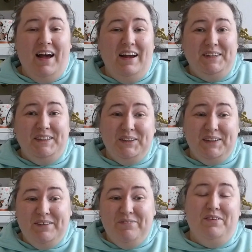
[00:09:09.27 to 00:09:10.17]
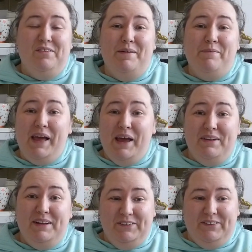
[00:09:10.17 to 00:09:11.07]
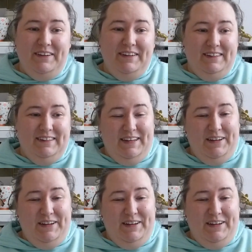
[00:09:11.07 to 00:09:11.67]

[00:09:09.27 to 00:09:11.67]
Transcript: and she's just in front of me playing with her toys.